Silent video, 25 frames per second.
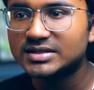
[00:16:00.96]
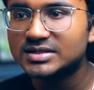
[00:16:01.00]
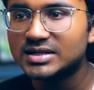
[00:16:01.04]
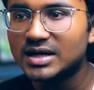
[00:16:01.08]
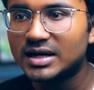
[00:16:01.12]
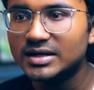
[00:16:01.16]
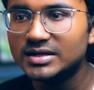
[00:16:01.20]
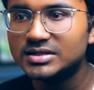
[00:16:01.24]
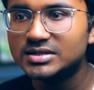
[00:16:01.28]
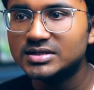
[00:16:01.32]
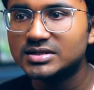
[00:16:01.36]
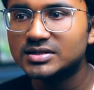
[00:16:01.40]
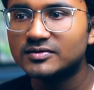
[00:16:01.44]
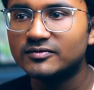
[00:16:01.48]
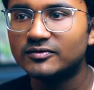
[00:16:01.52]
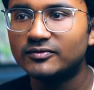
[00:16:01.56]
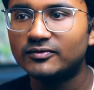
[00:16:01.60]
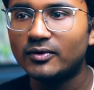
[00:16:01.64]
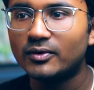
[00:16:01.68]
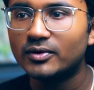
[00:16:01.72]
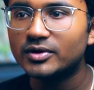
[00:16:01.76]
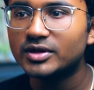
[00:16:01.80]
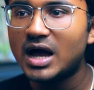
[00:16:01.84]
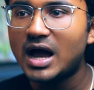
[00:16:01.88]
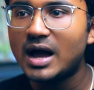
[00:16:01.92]
text size
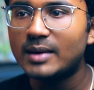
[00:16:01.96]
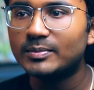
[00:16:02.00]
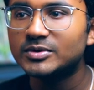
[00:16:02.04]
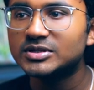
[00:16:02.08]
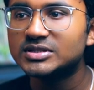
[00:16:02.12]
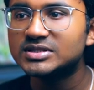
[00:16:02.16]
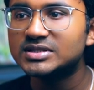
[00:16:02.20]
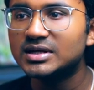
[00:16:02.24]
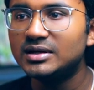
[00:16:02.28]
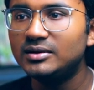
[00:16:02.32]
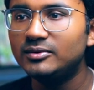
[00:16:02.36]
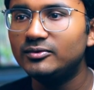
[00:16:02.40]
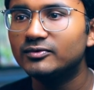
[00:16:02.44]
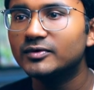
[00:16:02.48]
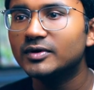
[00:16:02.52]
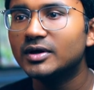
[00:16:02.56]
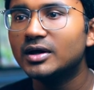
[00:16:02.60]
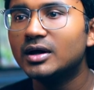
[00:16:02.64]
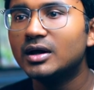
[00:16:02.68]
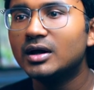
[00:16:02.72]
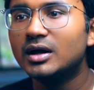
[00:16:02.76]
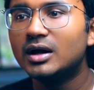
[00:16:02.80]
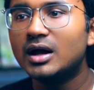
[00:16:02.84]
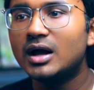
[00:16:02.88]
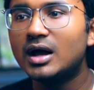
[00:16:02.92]
for the app
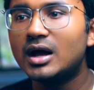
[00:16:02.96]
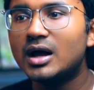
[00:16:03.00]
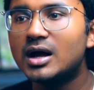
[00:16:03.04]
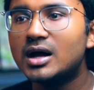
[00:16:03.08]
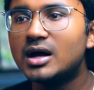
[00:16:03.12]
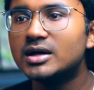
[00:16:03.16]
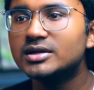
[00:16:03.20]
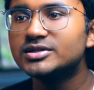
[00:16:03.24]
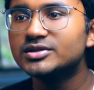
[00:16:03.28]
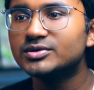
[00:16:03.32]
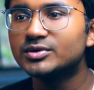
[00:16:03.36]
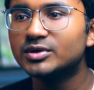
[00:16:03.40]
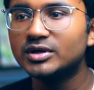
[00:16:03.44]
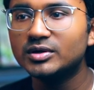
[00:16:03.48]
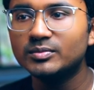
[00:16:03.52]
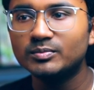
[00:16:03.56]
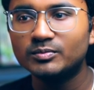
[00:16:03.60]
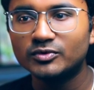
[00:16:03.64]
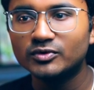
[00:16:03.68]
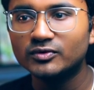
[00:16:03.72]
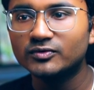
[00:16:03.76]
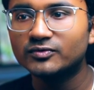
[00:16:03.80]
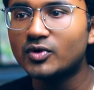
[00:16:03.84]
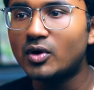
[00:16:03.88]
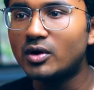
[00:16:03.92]
itself. And you can
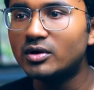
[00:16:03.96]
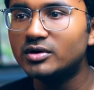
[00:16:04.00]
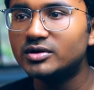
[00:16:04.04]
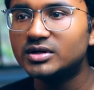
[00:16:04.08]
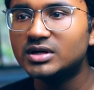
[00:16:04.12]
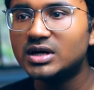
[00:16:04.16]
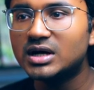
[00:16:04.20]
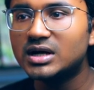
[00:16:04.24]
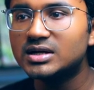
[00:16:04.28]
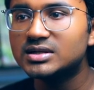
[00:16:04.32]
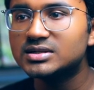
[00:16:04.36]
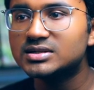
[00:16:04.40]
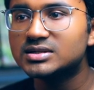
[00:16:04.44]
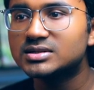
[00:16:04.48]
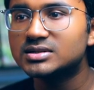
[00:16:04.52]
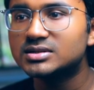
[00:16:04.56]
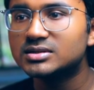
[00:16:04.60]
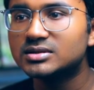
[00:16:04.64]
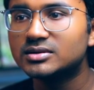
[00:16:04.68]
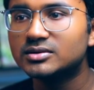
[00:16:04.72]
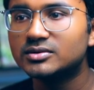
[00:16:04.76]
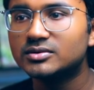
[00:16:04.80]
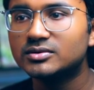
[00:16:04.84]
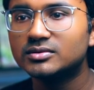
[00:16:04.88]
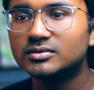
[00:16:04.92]
improve
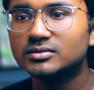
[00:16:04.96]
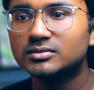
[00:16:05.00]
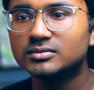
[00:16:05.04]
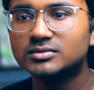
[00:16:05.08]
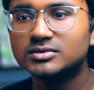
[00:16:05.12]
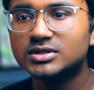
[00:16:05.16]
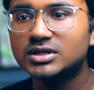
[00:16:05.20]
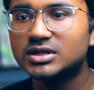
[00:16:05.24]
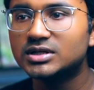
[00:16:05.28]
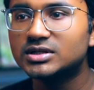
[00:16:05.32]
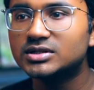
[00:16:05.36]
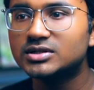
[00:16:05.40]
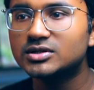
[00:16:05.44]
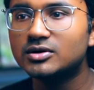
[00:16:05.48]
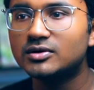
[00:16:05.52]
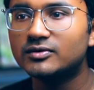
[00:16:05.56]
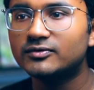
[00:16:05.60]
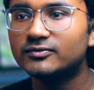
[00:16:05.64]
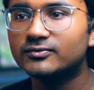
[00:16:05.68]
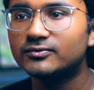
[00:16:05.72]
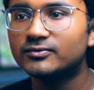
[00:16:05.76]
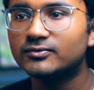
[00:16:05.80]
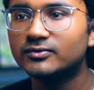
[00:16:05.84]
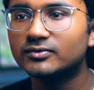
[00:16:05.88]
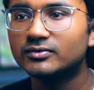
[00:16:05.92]
contrast, turn it
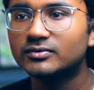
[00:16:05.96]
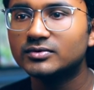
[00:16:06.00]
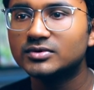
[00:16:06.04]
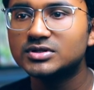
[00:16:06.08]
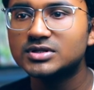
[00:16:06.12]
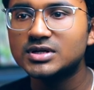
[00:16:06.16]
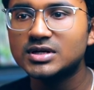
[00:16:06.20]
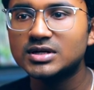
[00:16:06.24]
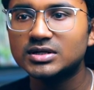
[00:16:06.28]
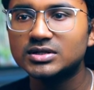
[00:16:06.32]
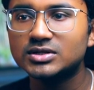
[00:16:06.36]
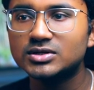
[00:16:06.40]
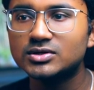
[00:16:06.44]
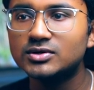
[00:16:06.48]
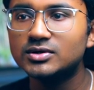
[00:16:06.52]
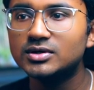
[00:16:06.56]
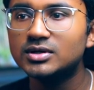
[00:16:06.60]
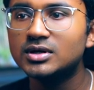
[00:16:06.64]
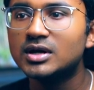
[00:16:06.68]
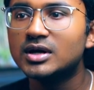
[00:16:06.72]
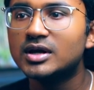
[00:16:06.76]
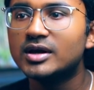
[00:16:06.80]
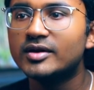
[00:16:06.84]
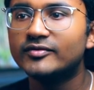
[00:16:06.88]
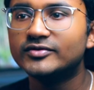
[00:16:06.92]
off, turn it
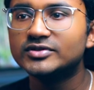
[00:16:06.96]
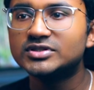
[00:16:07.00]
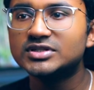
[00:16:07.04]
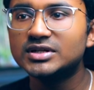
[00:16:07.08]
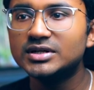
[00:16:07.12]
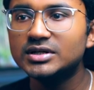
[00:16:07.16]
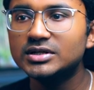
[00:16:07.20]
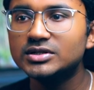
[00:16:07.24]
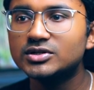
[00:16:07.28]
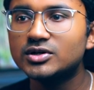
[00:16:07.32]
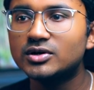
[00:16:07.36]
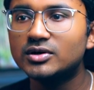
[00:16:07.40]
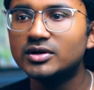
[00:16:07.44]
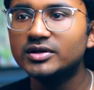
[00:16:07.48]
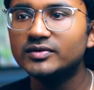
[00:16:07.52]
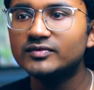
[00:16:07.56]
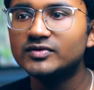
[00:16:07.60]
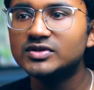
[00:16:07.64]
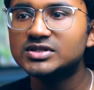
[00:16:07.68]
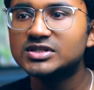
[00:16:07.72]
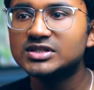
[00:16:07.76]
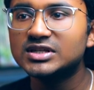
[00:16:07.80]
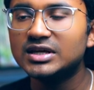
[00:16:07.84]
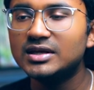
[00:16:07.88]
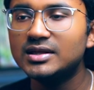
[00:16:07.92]
on. If you turn it on,
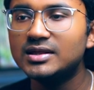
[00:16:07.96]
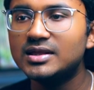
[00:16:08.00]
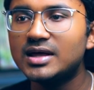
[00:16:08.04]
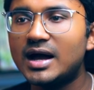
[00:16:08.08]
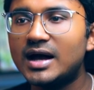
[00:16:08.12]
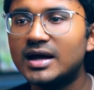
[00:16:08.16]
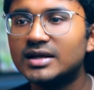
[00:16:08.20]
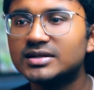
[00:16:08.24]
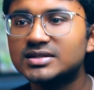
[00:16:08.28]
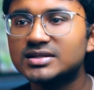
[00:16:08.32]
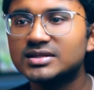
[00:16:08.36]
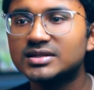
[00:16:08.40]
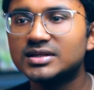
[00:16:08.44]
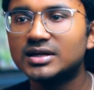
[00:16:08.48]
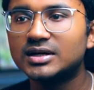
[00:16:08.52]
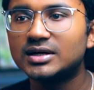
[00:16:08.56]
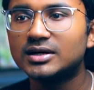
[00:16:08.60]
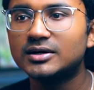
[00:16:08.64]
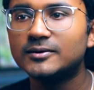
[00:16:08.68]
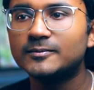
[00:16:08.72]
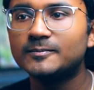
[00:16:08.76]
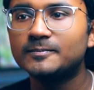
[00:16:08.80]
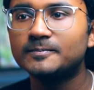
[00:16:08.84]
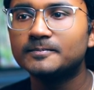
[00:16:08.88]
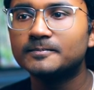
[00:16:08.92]
you will see that
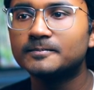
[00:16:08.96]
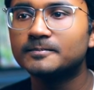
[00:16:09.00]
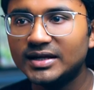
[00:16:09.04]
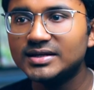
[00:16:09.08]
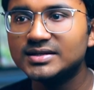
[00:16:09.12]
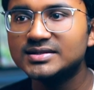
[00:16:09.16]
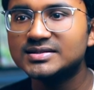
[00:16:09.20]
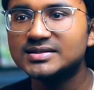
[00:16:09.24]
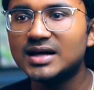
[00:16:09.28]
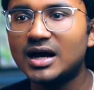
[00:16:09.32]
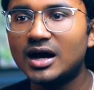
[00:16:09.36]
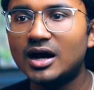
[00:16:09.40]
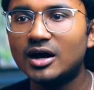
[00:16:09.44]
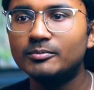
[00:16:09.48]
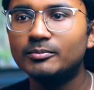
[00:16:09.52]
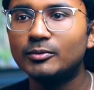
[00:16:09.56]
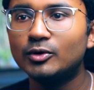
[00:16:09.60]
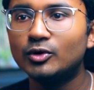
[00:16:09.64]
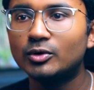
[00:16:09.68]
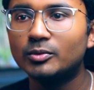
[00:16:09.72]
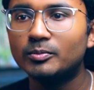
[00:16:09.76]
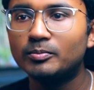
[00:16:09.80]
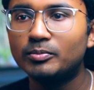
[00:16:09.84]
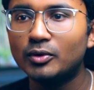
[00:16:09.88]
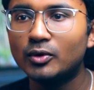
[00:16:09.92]
the headings are
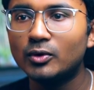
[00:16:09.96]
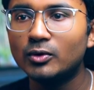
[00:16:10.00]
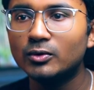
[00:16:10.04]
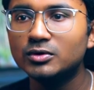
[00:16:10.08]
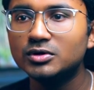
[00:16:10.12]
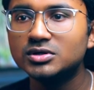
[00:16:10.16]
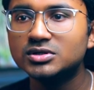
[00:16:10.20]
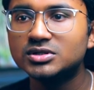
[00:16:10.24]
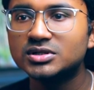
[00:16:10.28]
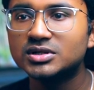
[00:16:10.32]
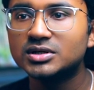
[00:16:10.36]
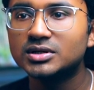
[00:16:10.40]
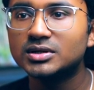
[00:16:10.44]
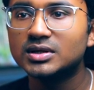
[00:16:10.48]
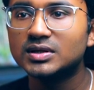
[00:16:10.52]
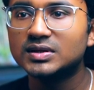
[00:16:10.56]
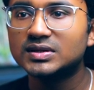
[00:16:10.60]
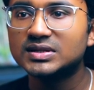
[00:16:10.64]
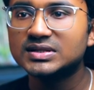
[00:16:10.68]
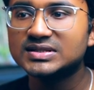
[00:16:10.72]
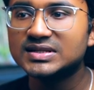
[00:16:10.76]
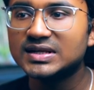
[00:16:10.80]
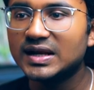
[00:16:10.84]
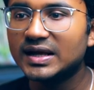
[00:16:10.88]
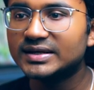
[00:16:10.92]
more bold,
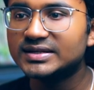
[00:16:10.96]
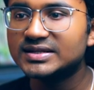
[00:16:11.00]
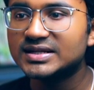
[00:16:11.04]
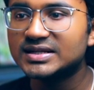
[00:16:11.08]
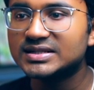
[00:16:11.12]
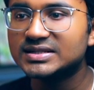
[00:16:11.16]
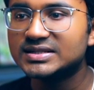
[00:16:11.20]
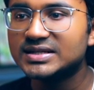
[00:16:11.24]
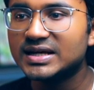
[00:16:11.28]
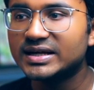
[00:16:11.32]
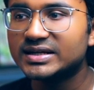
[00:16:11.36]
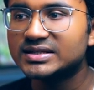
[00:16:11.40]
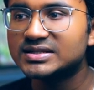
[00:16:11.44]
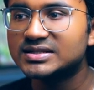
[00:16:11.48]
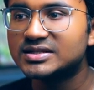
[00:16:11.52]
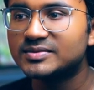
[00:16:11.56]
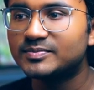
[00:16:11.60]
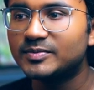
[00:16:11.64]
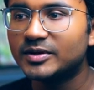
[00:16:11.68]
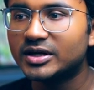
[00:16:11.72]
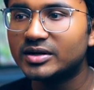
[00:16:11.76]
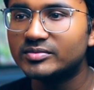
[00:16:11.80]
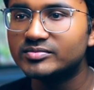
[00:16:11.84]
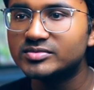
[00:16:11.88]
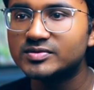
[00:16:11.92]
the selected
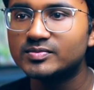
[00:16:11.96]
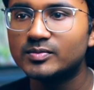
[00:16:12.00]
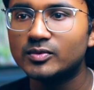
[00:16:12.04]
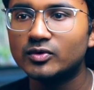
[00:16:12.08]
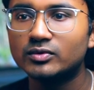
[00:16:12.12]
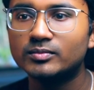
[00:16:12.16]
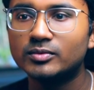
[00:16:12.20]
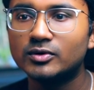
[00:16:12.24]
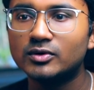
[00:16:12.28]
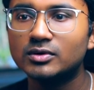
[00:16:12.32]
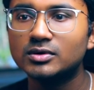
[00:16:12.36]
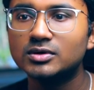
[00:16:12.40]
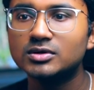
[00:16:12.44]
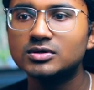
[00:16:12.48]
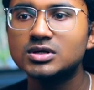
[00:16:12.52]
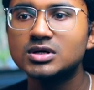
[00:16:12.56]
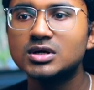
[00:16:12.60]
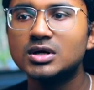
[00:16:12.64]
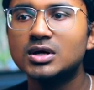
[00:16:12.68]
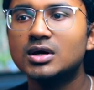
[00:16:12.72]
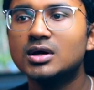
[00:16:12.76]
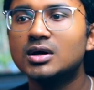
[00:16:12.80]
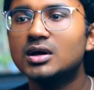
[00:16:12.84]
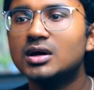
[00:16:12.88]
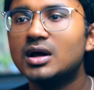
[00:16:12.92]
text becomes more bold.
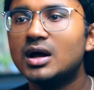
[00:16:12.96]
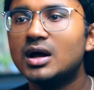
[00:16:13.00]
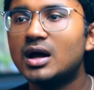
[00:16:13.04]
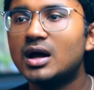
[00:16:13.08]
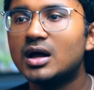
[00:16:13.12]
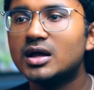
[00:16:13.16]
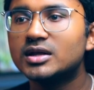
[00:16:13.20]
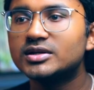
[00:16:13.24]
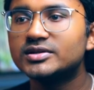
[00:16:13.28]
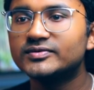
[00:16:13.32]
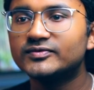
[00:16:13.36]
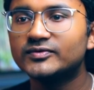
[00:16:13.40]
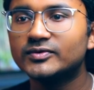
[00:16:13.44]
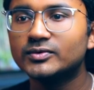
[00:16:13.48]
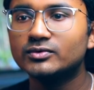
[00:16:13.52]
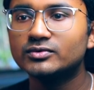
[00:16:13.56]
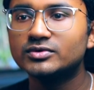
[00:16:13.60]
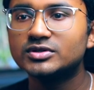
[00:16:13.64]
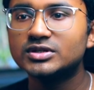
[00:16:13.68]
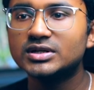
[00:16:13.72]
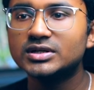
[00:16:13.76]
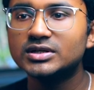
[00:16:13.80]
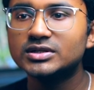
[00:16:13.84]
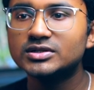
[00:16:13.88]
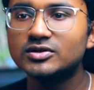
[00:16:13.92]
And if
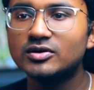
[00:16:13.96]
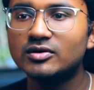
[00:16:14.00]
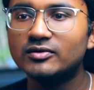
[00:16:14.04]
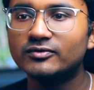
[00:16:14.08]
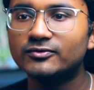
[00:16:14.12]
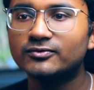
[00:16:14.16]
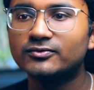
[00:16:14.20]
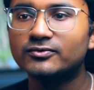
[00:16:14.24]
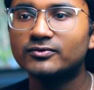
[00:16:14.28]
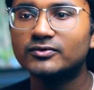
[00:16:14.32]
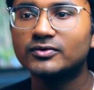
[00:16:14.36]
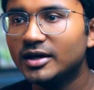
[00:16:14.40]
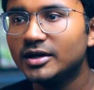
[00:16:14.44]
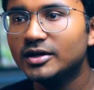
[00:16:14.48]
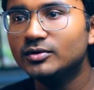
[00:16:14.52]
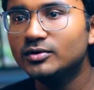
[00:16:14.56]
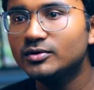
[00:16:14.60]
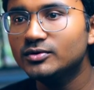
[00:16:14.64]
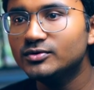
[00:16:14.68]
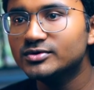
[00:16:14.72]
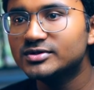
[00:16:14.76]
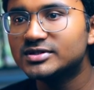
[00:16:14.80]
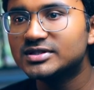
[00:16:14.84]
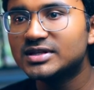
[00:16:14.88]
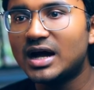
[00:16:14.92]
you turn it off, you
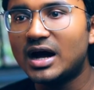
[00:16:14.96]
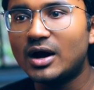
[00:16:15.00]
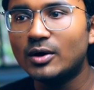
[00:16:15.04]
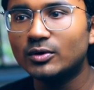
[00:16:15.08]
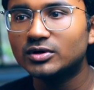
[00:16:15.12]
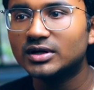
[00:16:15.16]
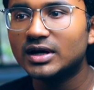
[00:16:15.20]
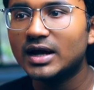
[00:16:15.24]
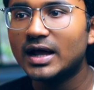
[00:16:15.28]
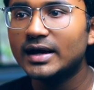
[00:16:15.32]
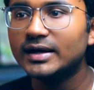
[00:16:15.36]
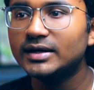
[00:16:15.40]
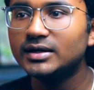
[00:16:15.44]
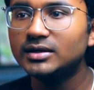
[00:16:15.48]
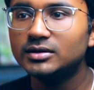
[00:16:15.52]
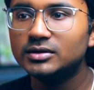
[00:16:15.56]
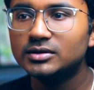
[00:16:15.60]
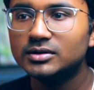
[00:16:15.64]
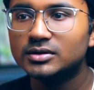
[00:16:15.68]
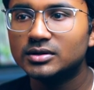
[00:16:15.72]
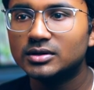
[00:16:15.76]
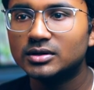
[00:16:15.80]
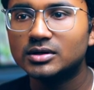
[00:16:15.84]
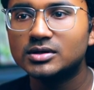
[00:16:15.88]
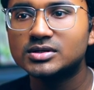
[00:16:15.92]
lose the
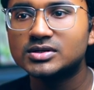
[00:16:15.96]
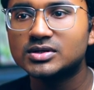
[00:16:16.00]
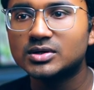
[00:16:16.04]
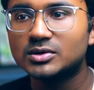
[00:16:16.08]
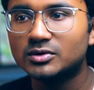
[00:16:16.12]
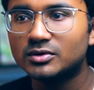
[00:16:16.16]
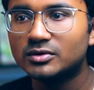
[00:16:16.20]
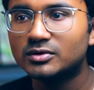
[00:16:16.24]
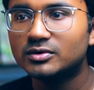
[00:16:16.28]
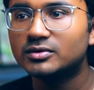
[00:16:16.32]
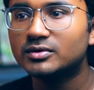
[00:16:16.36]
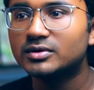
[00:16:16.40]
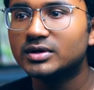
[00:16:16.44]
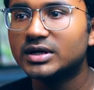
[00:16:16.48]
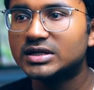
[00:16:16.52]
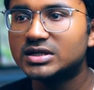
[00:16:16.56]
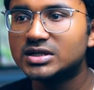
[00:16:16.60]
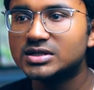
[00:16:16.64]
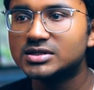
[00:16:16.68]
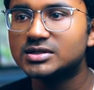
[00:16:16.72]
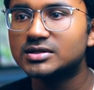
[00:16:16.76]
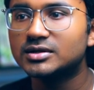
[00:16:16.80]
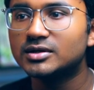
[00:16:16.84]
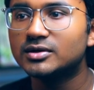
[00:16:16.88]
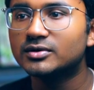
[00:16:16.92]
outline, so
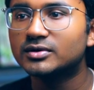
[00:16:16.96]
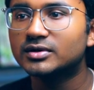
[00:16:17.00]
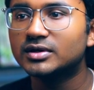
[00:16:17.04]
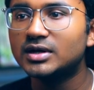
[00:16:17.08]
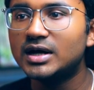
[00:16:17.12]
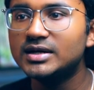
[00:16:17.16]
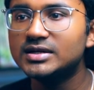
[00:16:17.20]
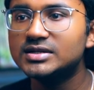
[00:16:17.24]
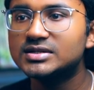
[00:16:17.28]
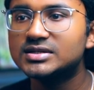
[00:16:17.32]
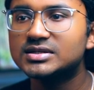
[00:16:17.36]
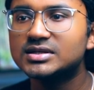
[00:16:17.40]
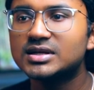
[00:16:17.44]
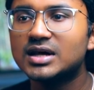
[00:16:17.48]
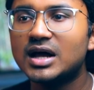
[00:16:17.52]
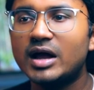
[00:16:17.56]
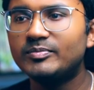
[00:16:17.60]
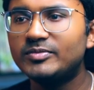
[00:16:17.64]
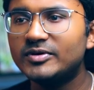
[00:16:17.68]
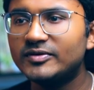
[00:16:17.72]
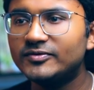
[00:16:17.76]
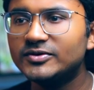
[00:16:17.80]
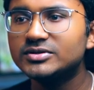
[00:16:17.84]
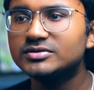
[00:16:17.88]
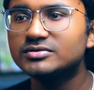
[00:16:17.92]
it doesn't look nice.
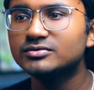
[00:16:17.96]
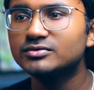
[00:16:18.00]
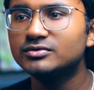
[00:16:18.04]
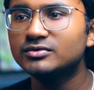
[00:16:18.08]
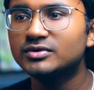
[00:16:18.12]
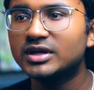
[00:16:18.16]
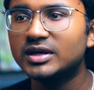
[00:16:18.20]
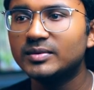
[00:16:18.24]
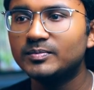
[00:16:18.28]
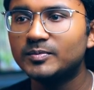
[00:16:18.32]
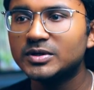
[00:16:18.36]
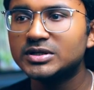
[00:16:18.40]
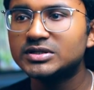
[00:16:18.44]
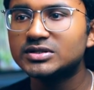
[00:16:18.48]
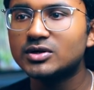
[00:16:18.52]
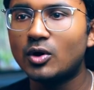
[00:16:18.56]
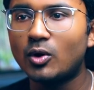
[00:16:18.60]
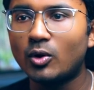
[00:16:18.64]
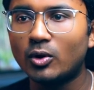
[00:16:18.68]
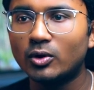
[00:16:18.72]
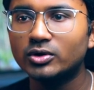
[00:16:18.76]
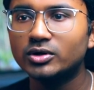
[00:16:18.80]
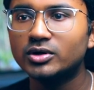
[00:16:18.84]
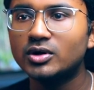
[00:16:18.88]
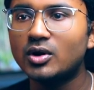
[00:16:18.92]
I prefer to keep it
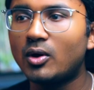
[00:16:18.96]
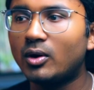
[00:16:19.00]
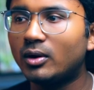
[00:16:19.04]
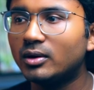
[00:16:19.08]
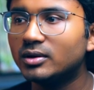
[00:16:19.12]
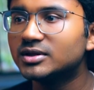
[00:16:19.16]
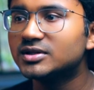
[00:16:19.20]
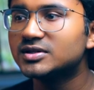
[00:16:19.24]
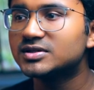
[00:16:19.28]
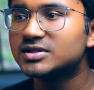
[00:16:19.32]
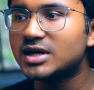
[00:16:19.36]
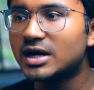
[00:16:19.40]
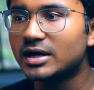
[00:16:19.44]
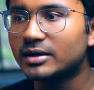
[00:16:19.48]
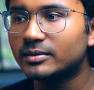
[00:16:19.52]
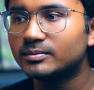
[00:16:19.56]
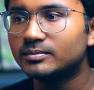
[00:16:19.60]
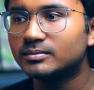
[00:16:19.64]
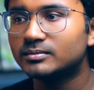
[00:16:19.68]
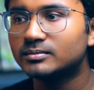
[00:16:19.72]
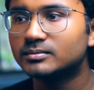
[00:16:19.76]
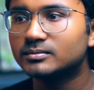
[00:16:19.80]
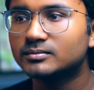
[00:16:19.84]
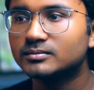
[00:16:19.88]
on all the time.